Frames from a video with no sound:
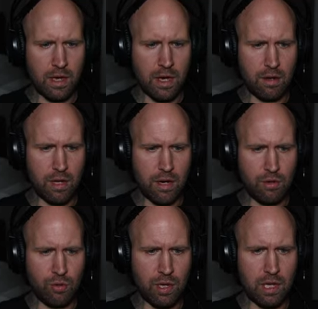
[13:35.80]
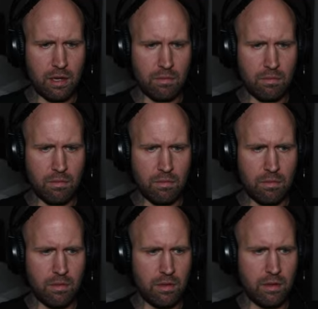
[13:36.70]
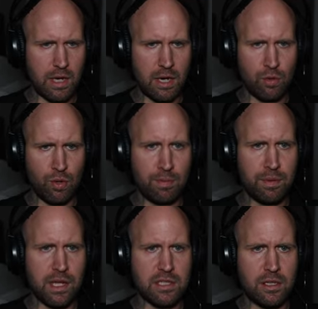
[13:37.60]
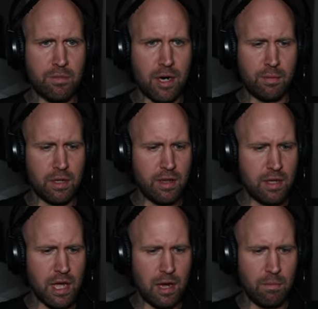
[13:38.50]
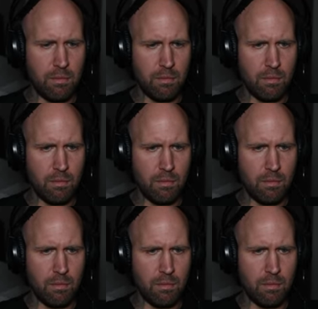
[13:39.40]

how how do we how do we place the marble in the game?